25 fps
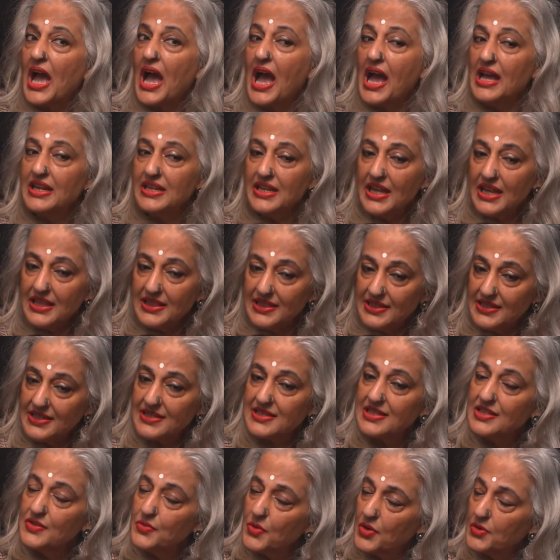And yet,
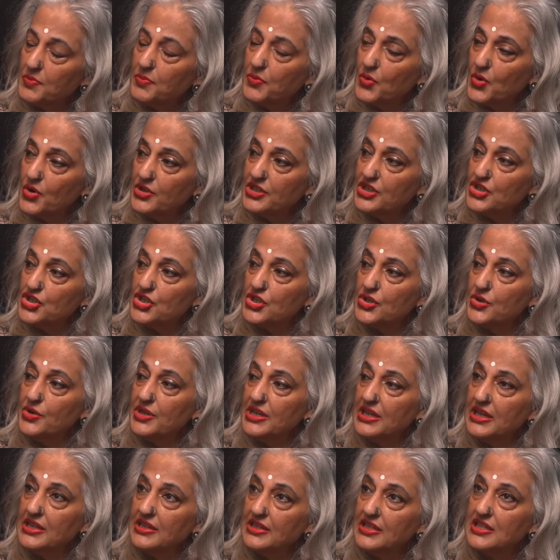this is what porn is
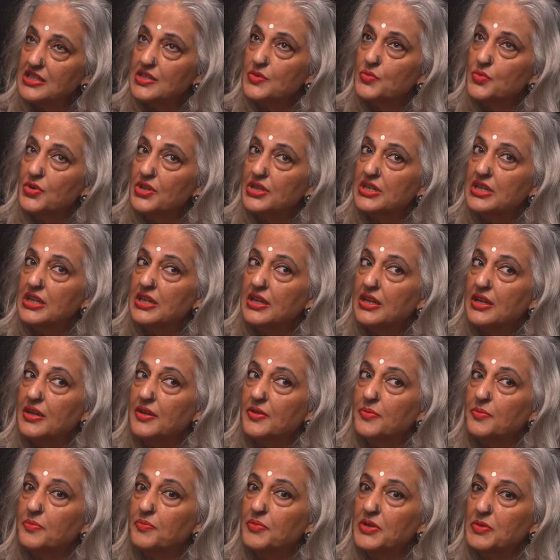showing. And this is what
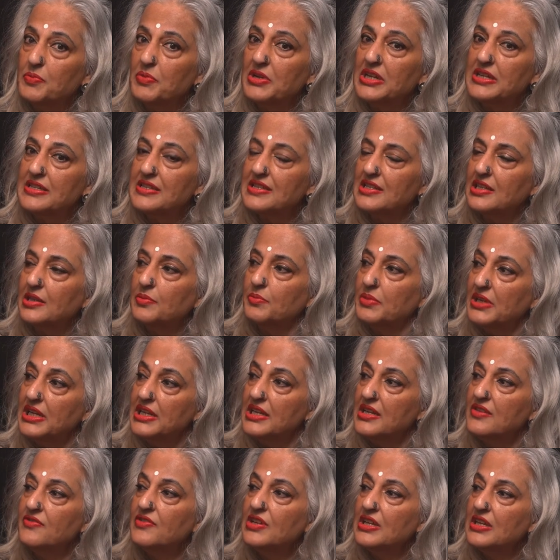people are still
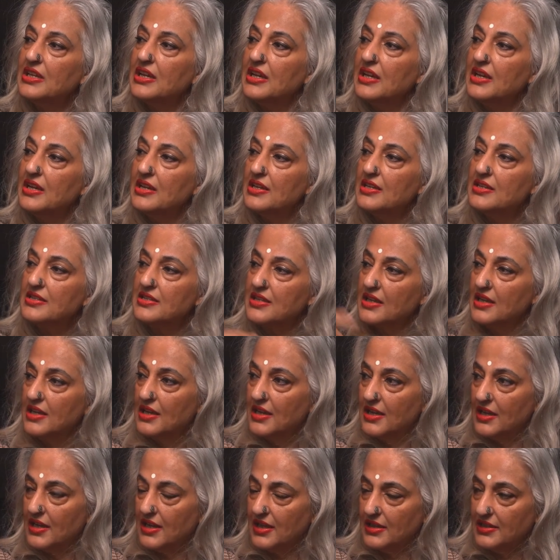believing is
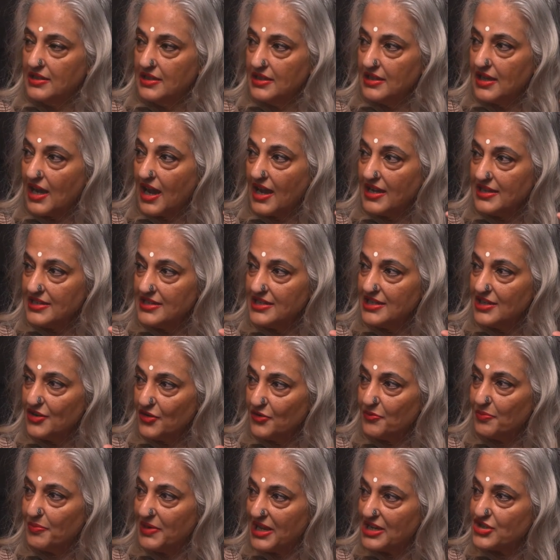the idea
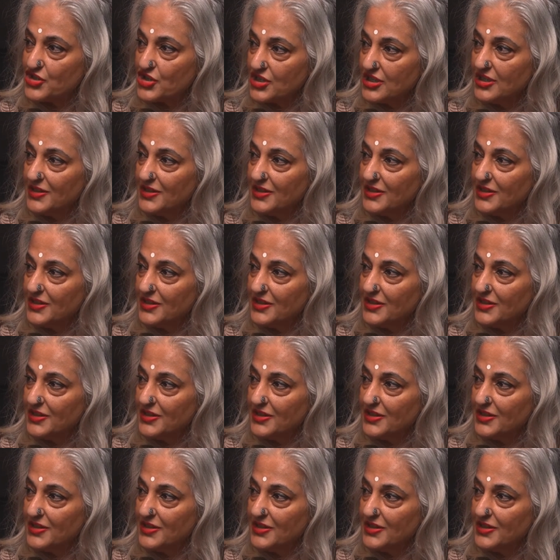of pleasure.